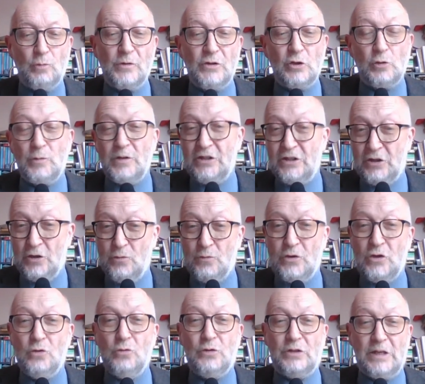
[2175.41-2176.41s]
which we still
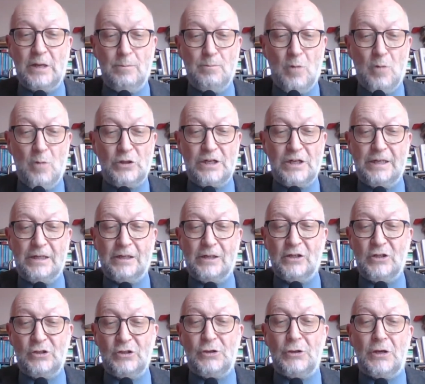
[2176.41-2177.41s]
use in modern
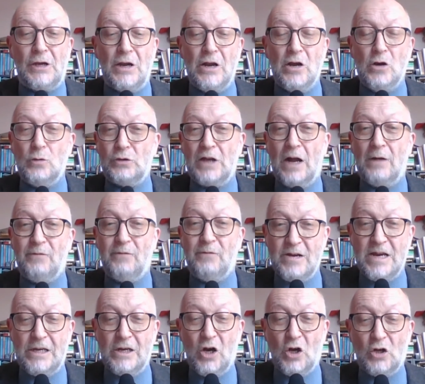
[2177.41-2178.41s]
English to denote a
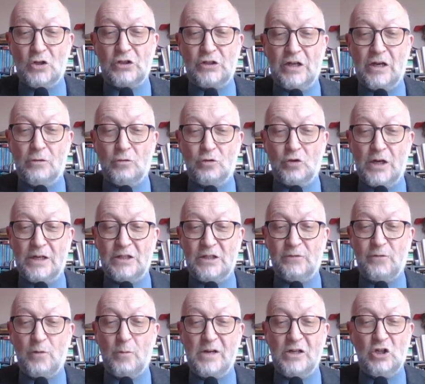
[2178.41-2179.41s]
very large-scale
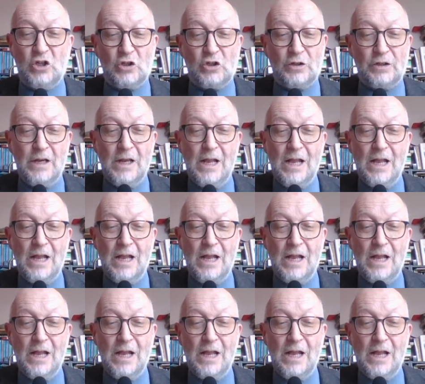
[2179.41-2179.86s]
transformation,